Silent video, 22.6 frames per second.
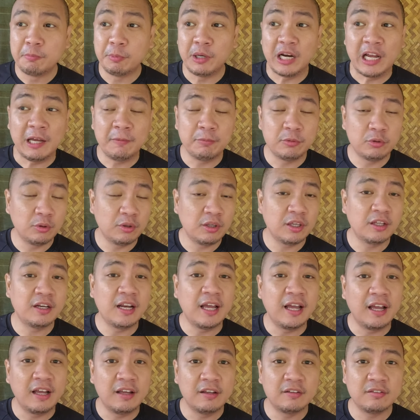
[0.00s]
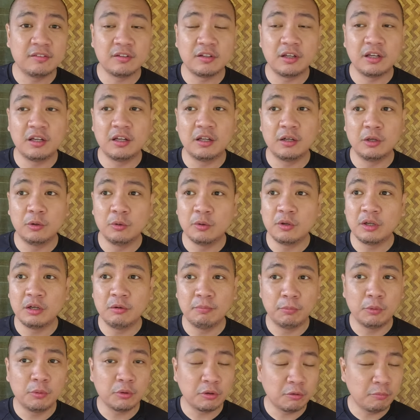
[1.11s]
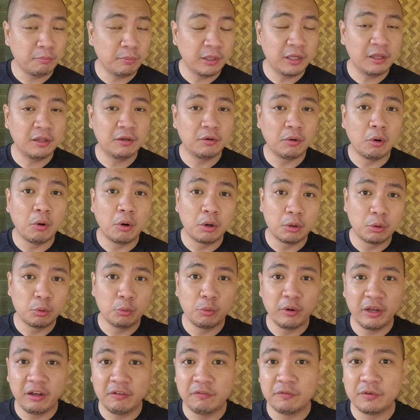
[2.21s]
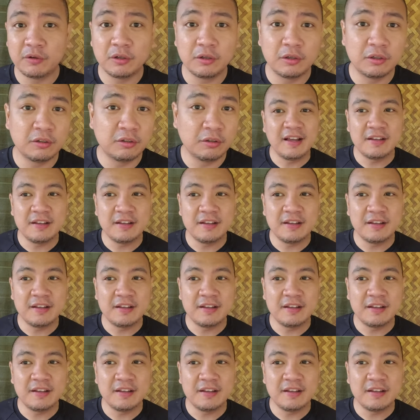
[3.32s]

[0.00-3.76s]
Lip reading: perhaps you can ask a local boatman or whoever,